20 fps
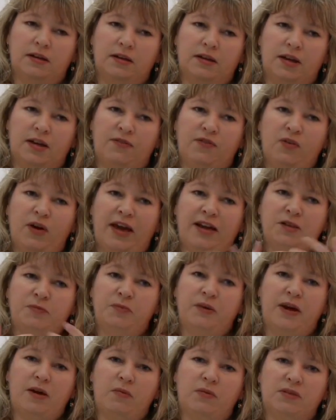If your
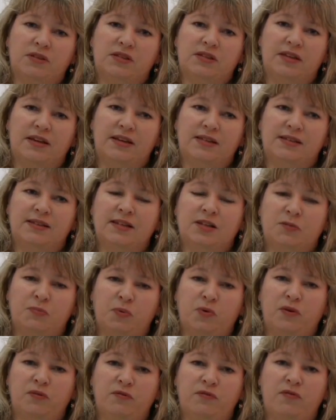HbA1c is
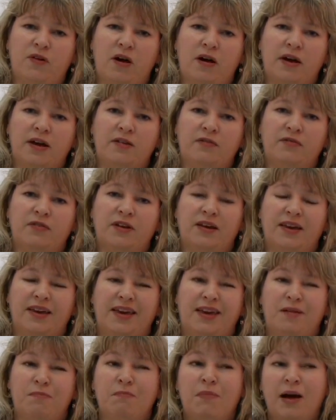
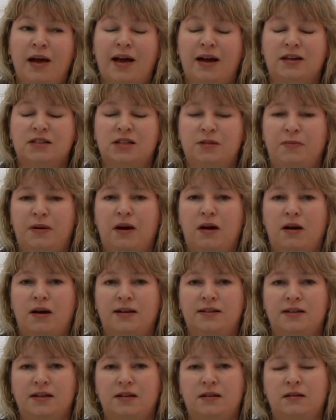6.5, it might actually be
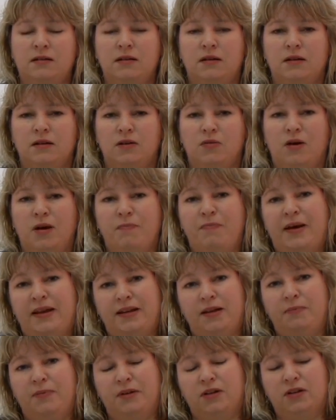hiding quite
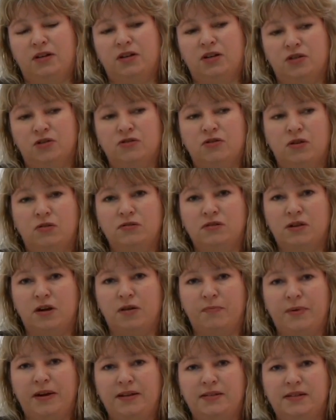badly controlled
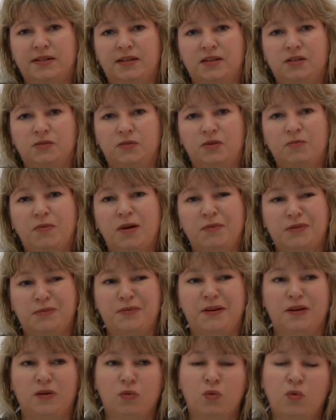diabetes, where you might be
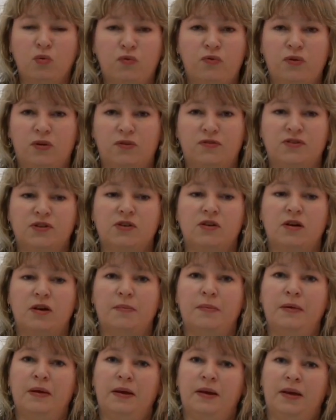spending an awful lot of
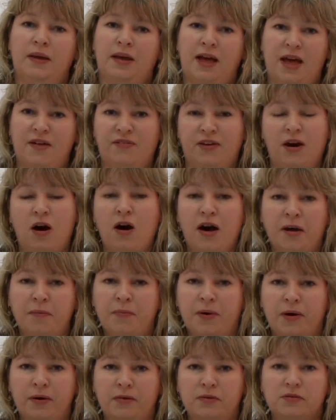time having
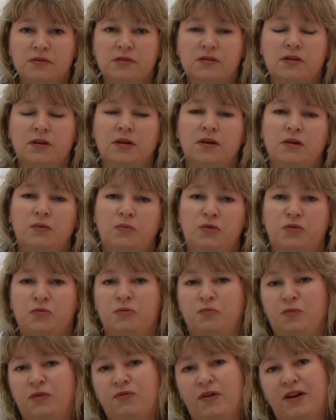hypos, which
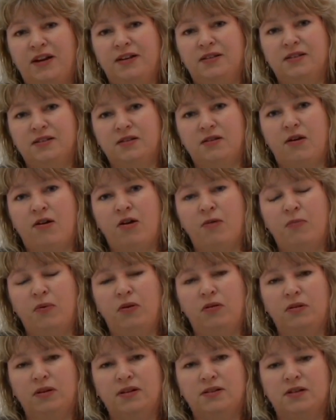wouldn't be very
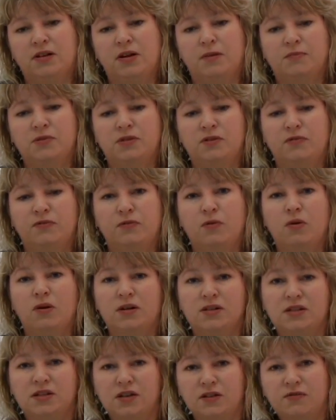desirable in terms of
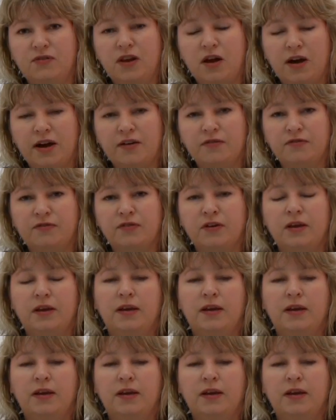quality of life.